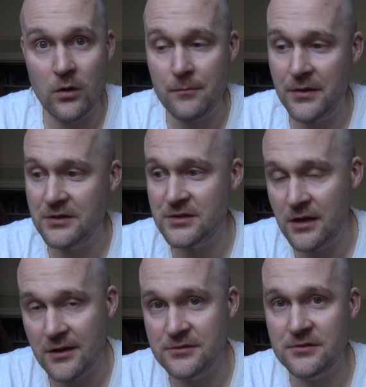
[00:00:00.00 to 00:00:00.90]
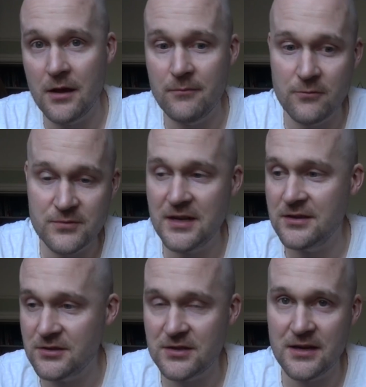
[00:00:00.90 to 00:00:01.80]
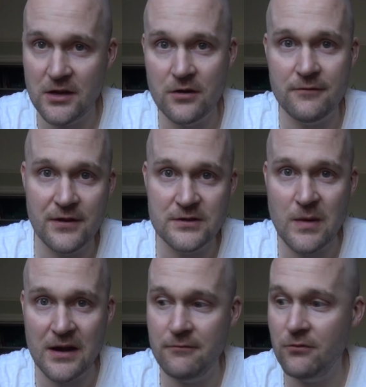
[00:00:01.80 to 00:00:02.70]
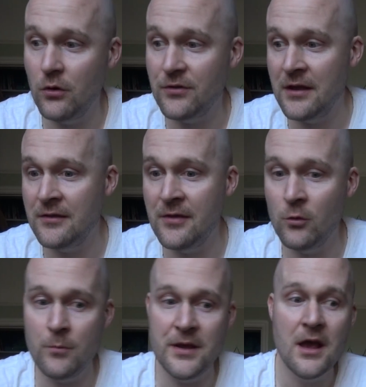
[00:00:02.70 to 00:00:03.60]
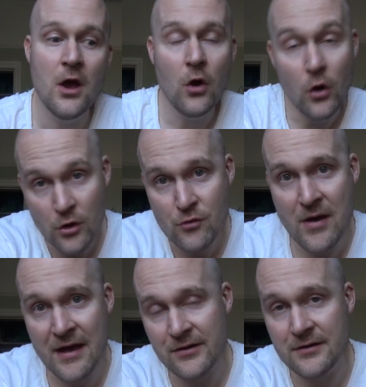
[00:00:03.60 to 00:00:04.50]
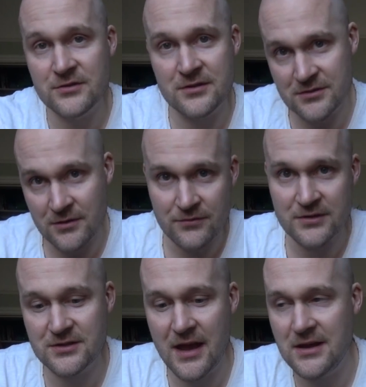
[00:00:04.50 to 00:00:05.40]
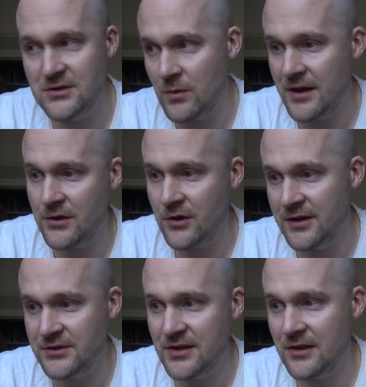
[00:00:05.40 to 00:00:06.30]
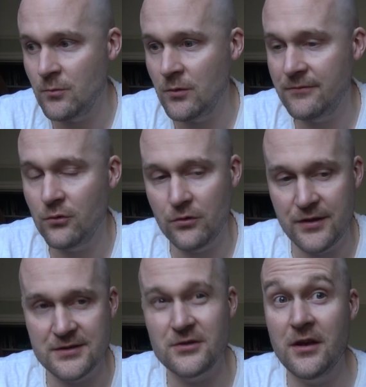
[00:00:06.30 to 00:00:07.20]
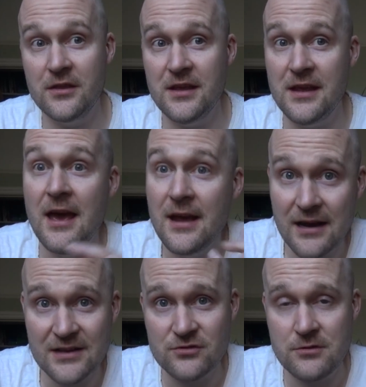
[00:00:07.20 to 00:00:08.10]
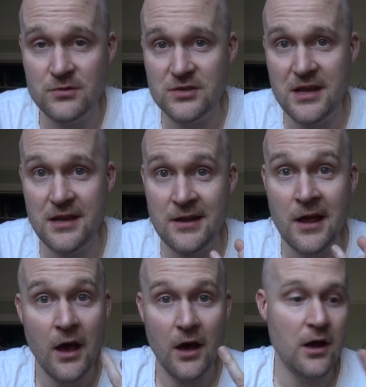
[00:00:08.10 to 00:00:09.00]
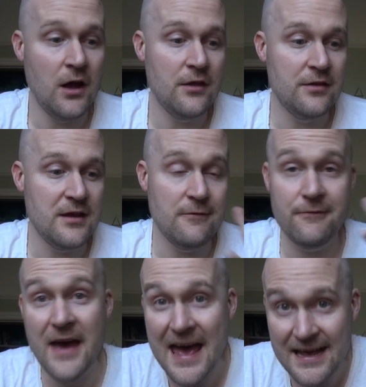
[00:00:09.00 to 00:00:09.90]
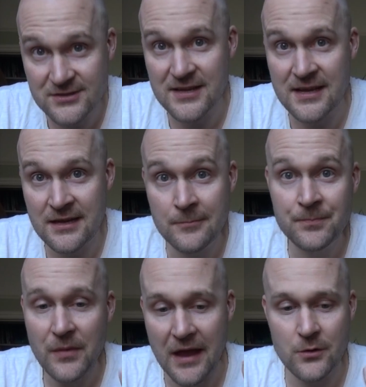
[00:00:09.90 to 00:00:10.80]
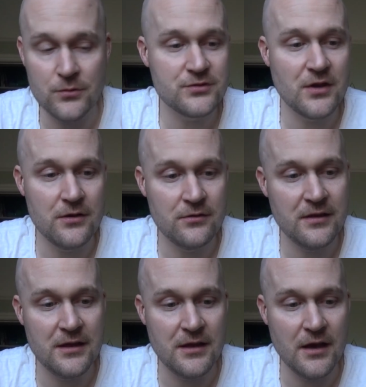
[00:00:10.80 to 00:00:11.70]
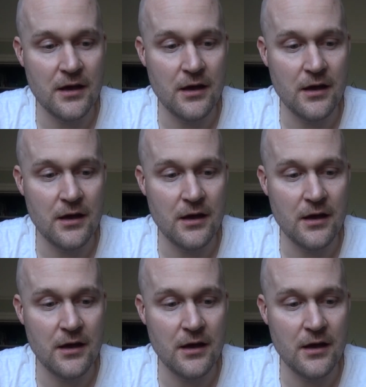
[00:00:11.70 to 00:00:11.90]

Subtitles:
1 because it goes from scene to scene, it kind of flicks back and forth, and then there will be other areas of the stage where you're going to set them up for things like the classroom scene, the fair scene, and also the